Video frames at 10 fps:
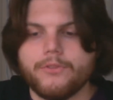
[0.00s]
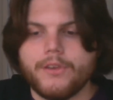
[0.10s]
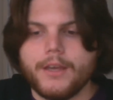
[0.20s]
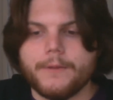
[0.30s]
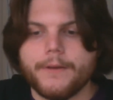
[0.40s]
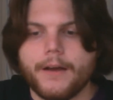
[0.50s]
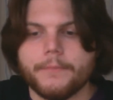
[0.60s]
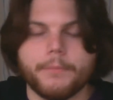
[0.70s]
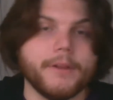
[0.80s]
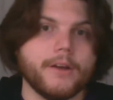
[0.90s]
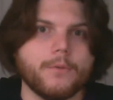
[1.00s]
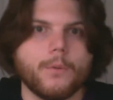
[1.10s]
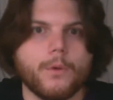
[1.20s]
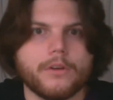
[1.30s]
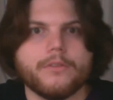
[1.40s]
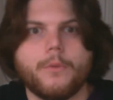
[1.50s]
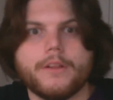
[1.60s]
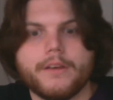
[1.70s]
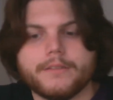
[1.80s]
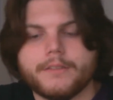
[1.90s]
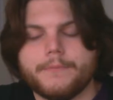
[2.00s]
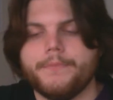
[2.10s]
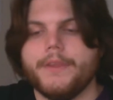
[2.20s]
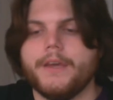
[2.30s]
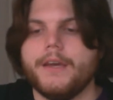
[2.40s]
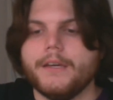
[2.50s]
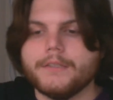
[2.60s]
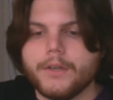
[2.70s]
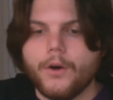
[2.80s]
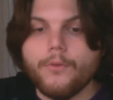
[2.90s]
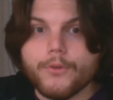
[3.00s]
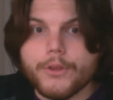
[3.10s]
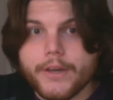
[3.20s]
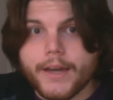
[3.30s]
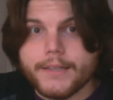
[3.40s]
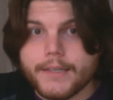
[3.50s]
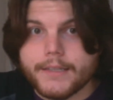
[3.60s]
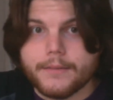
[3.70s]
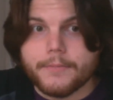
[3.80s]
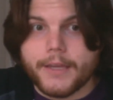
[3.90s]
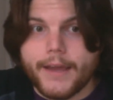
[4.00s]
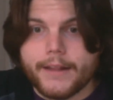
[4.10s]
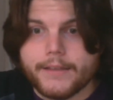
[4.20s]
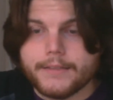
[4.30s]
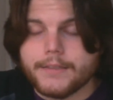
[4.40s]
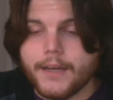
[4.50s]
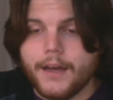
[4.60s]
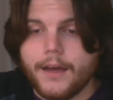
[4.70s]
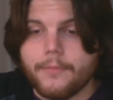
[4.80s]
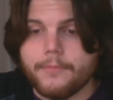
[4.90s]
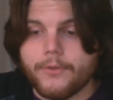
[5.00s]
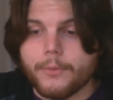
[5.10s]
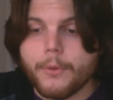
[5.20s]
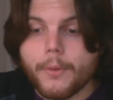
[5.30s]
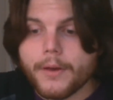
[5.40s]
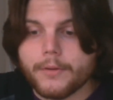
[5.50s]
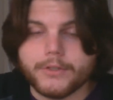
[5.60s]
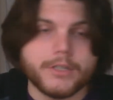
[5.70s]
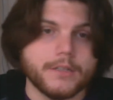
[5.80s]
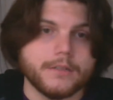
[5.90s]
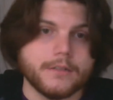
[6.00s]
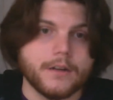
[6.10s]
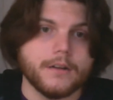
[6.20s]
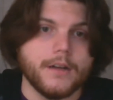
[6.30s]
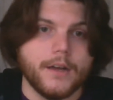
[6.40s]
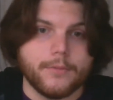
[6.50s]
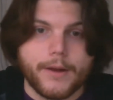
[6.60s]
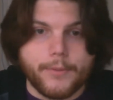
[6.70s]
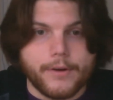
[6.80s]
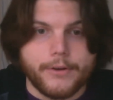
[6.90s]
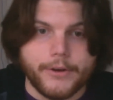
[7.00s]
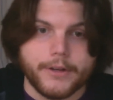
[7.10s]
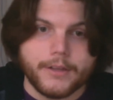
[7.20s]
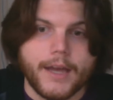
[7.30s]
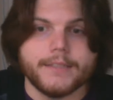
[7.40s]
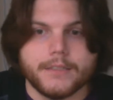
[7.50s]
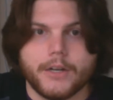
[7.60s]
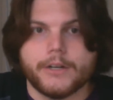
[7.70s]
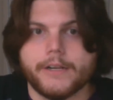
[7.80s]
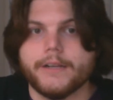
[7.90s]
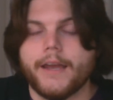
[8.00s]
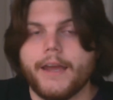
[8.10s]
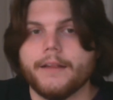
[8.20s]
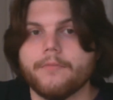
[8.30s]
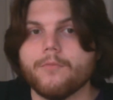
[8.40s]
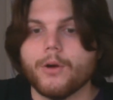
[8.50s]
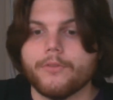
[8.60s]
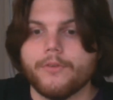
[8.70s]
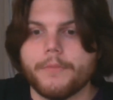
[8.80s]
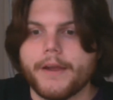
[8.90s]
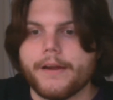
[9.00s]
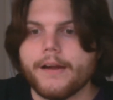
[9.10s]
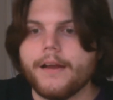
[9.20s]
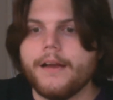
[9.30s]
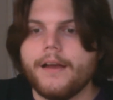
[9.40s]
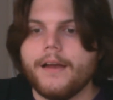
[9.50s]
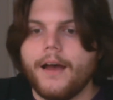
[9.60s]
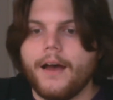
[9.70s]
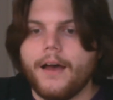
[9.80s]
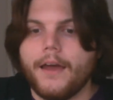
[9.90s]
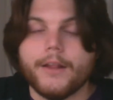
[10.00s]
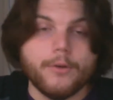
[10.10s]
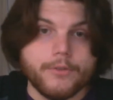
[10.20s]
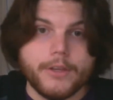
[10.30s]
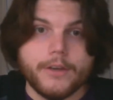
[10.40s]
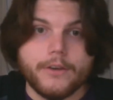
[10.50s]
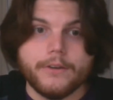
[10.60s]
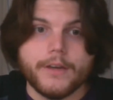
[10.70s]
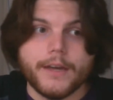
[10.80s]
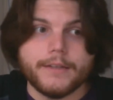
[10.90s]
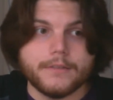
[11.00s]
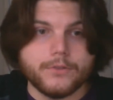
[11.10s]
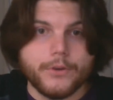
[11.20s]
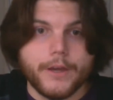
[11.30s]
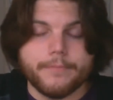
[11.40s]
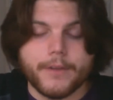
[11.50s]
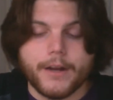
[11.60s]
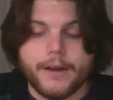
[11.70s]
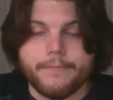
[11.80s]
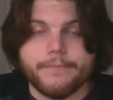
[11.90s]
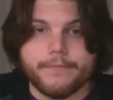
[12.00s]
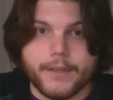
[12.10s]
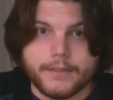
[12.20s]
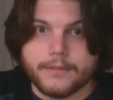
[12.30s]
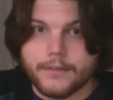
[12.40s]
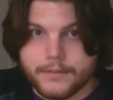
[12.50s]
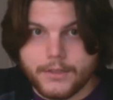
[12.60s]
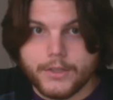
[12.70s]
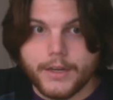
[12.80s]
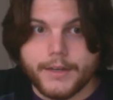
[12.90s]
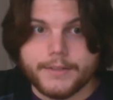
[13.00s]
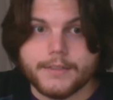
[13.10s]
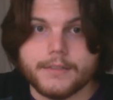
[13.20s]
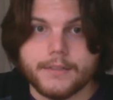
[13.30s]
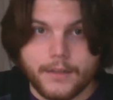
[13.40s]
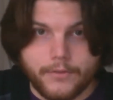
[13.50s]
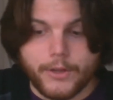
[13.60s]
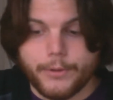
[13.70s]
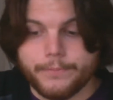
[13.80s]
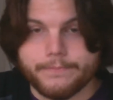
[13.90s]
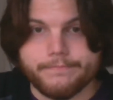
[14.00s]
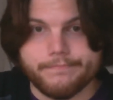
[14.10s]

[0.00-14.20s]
We'll see, depending on what works and what doesn't. So hopefully you guys get something out of this. For the moment, we're just going to start right where your class started and work from there, and hopefully you guys enjoy it. Alright, thanks. I'll see you guys in the video.